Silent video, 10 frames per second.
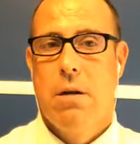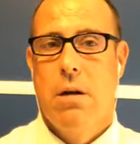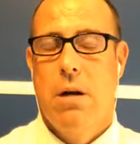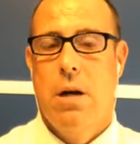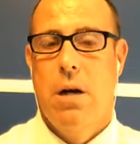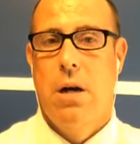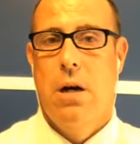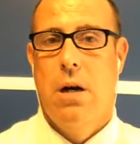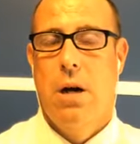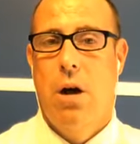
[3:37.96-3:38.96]

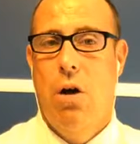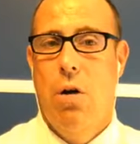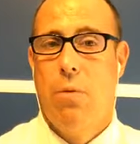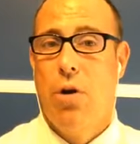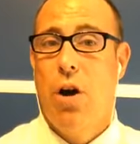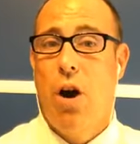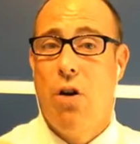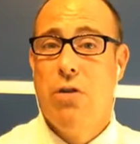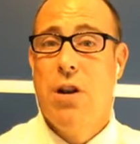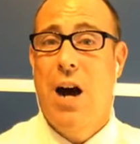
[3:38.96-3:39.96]
Auburn,
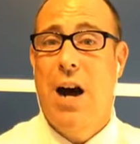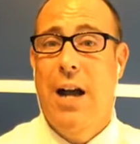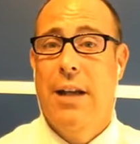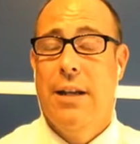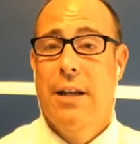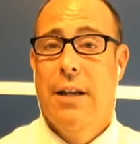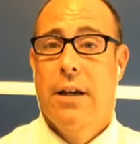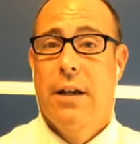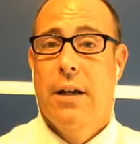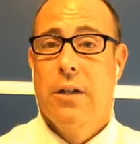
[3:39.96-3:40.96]
are not
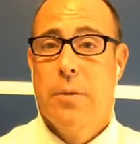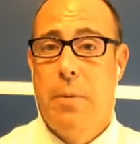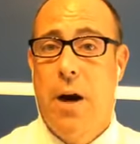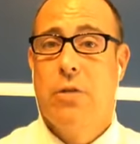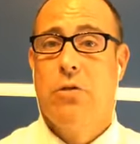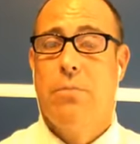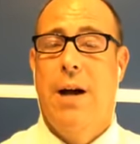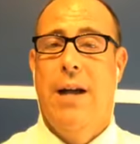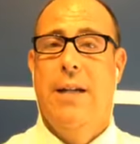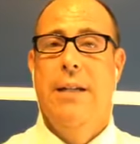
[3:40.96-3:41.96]
sponsored
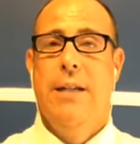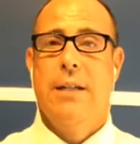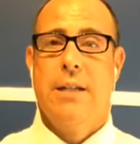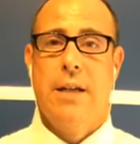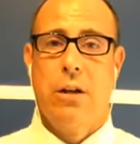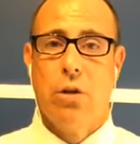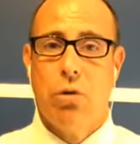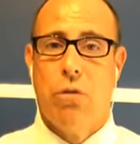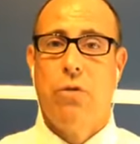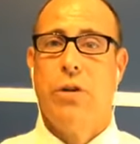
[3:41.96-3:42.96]
by Adidas. Now,
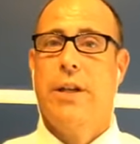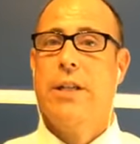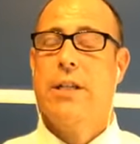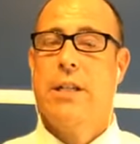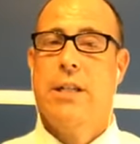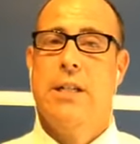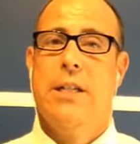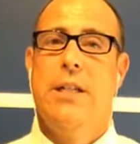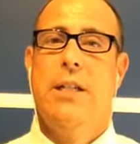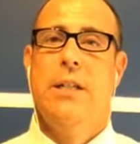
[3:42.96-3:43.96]
Louisville is,
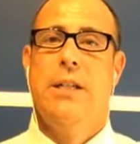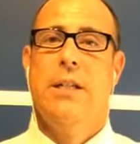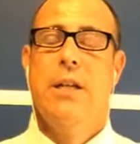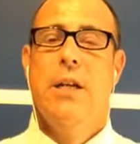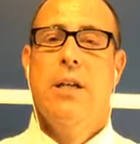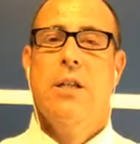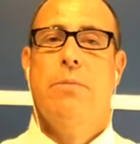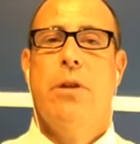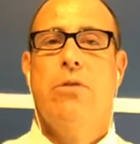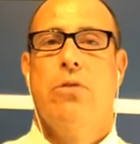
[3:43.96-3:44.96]
Tennessee is,
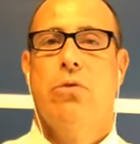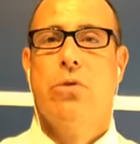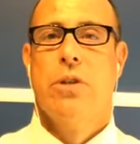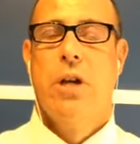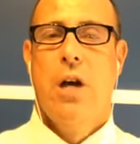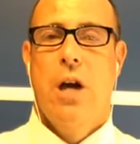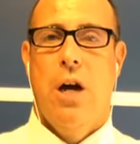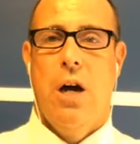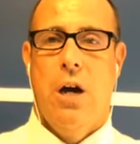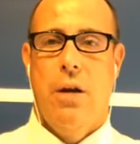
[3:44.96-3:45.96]
some other schools,
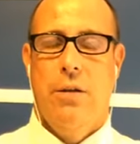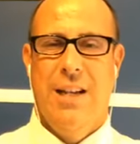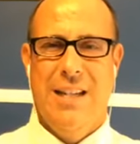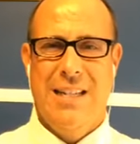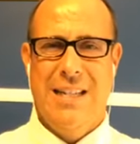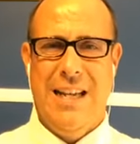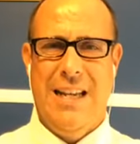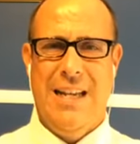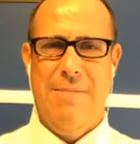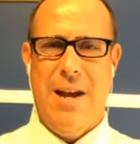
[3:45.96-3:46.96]
Texas
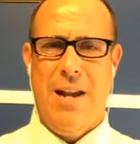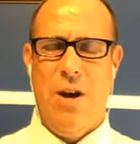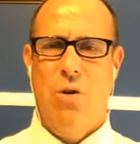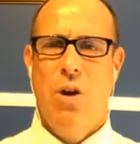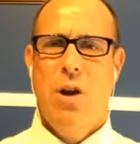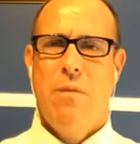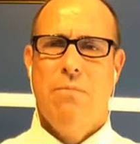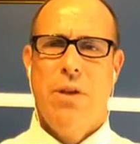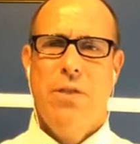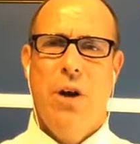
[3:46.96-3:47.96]
A&M I know.
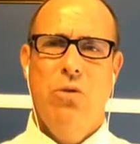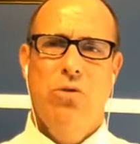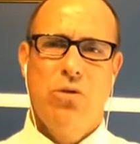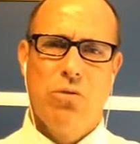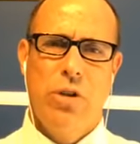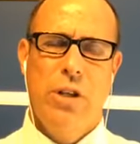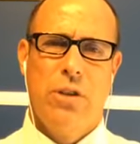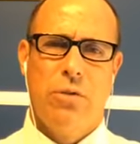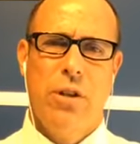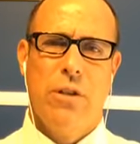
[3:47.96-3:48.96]
But those three
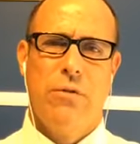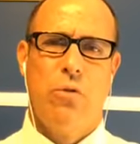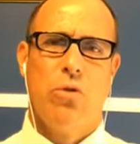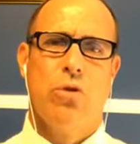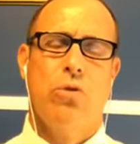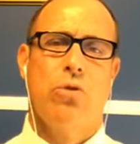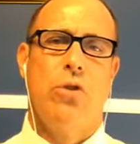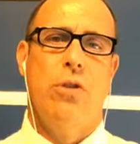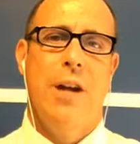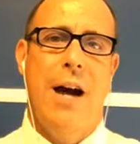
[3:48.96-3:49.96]
of the 4
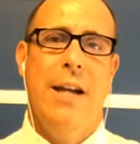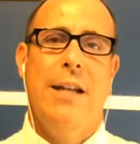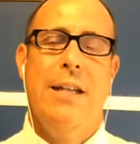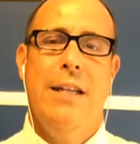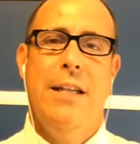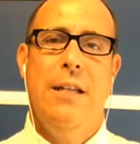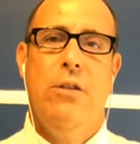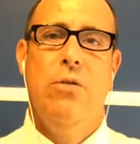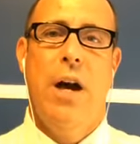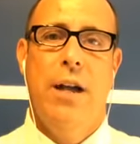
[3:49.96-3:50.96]
schools are
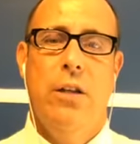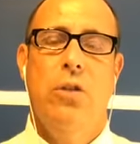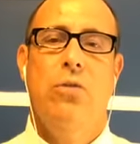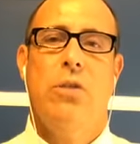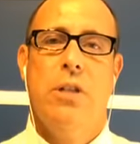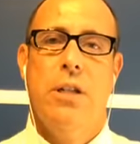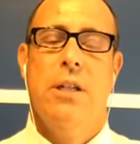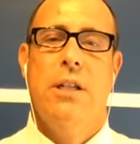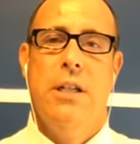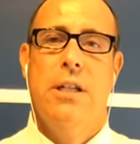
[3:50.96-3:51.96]
do not use the
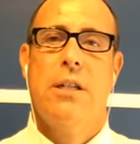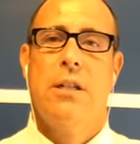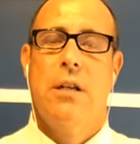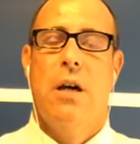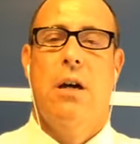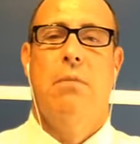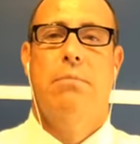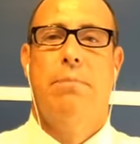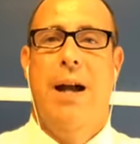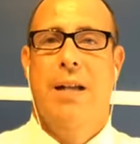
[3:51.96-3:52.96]

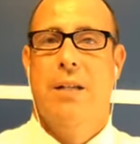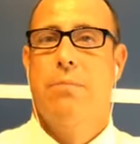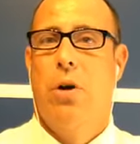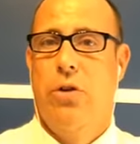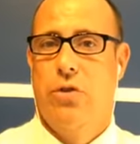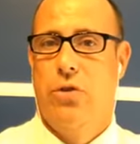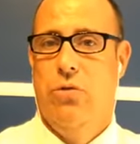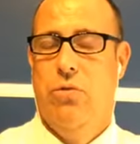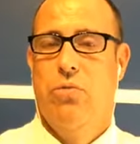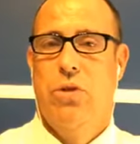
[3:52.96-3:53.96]
Adidas basketball
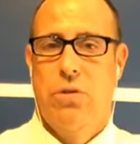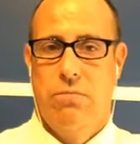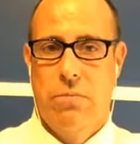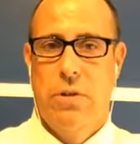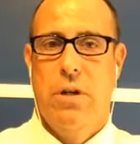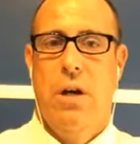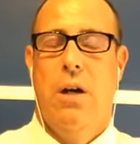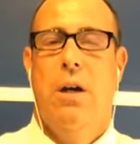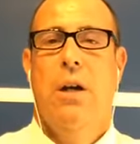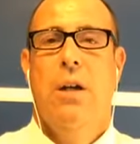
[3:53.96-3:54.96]
shoes, which
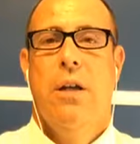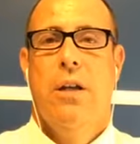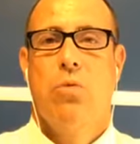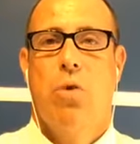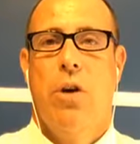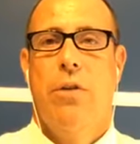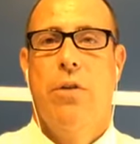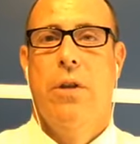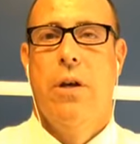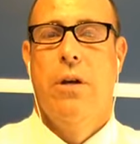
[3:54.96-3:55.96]
is where
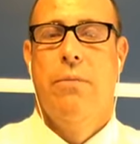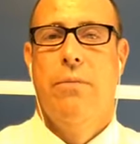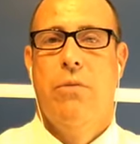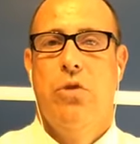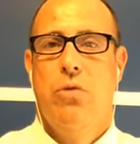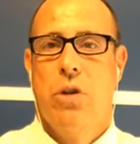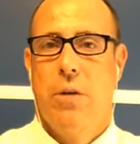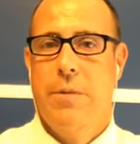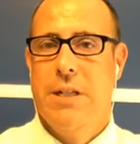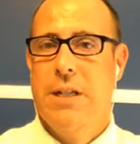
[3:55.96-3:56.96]
the shoe
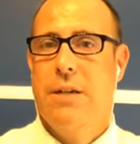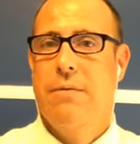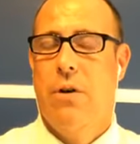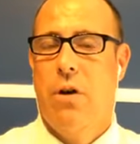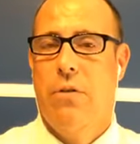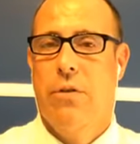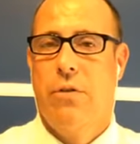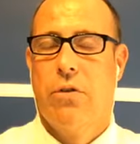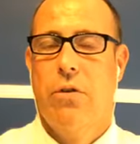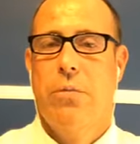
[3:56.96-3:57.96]
companies get involved in the
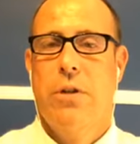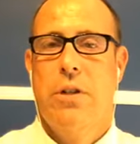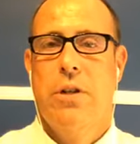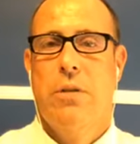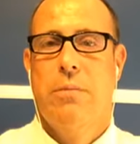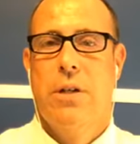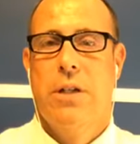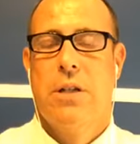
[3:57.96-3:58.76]
recruitment of these young men.